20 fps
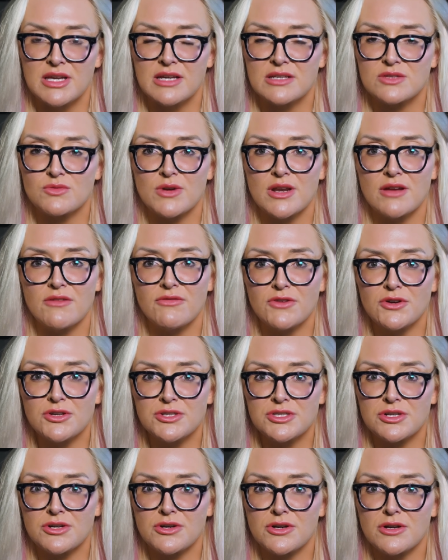Because when I
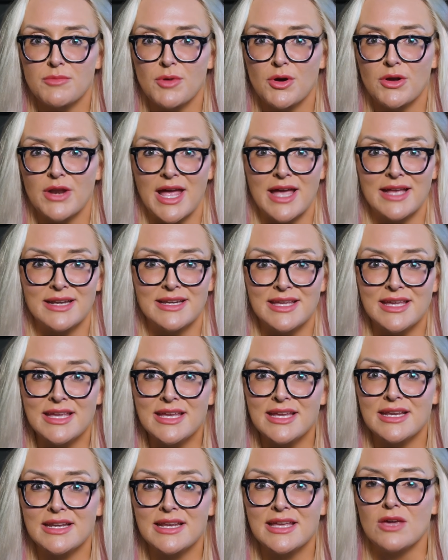first heard about Ed
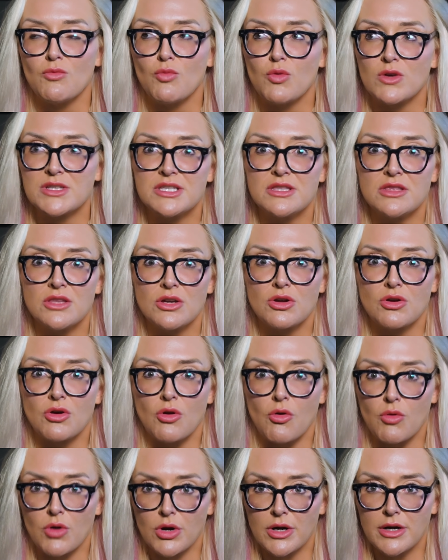Gein, it wasn't the
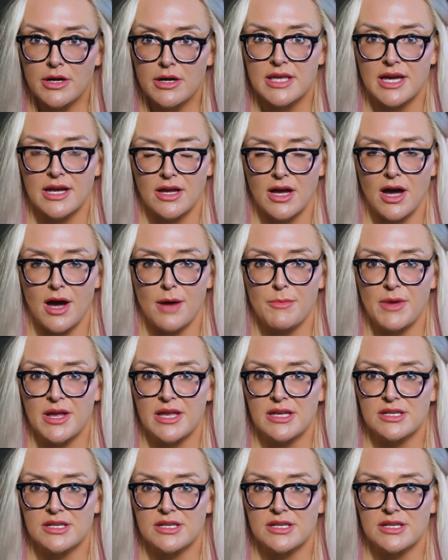gore that caught my